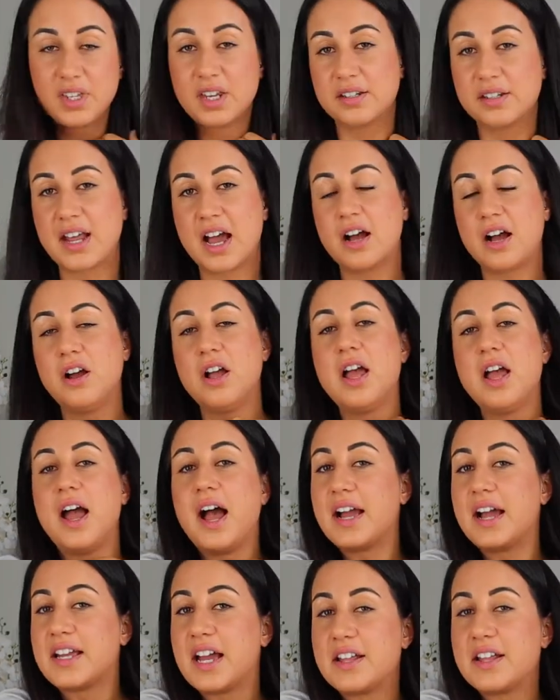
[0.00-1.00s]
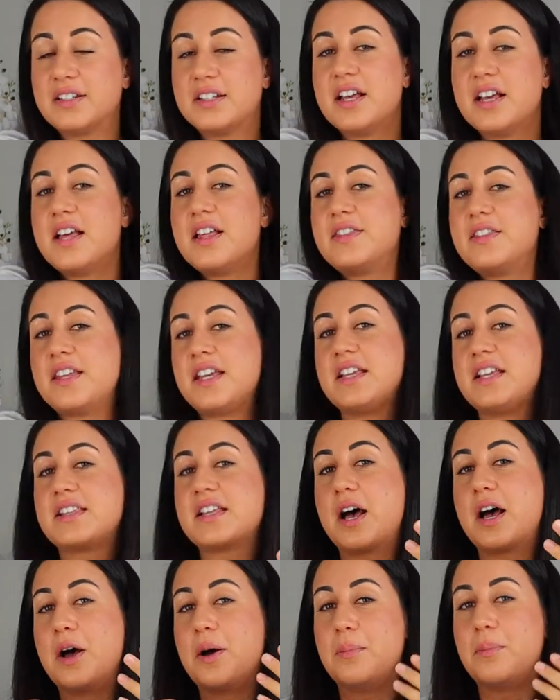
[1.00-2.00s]
Now, again, these
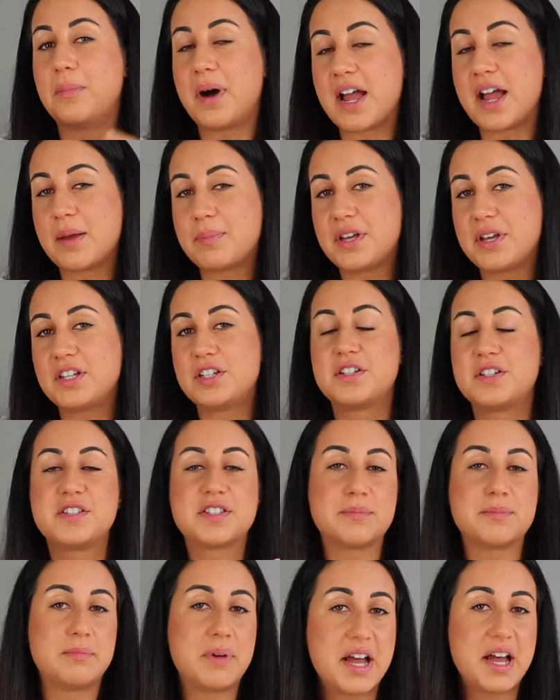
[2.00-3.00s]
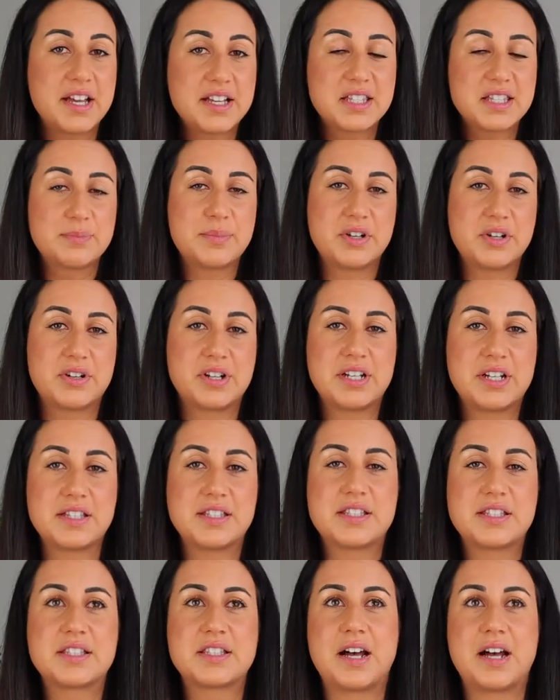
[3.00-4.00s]
are my opinions, my
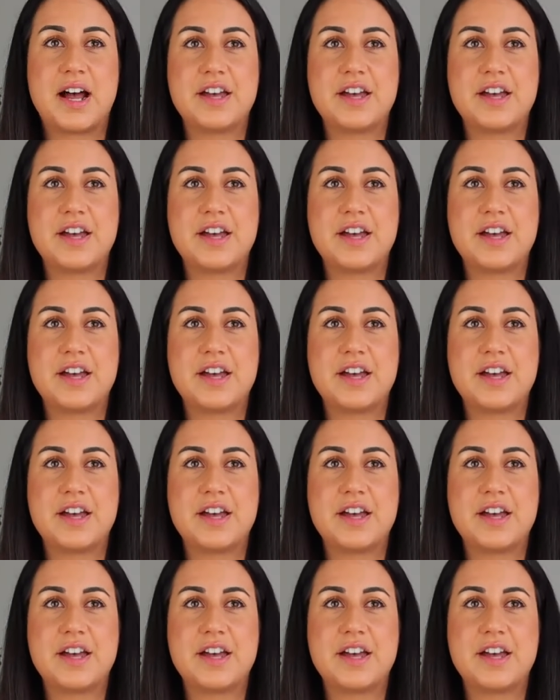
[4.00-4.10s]
experience.